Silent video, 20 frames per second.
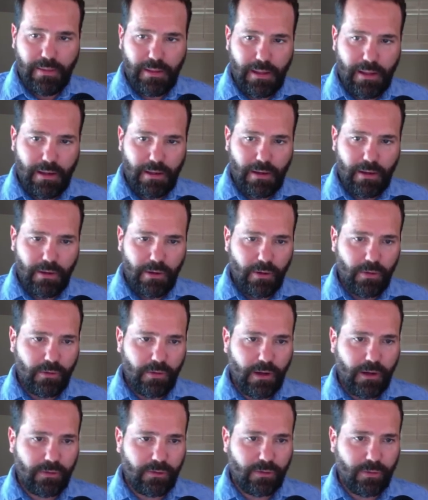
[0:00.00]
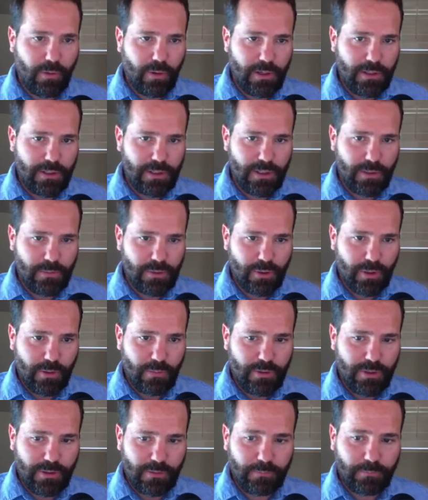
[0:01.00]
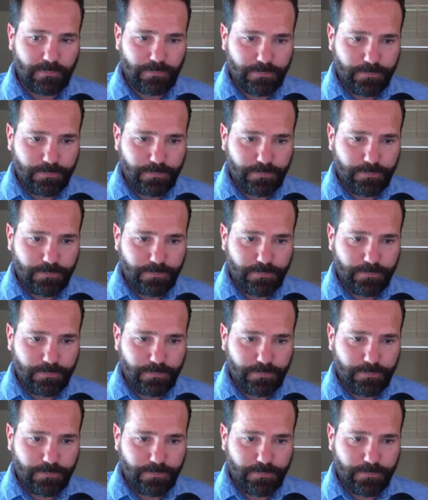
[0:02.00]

then Utah Stories subscription.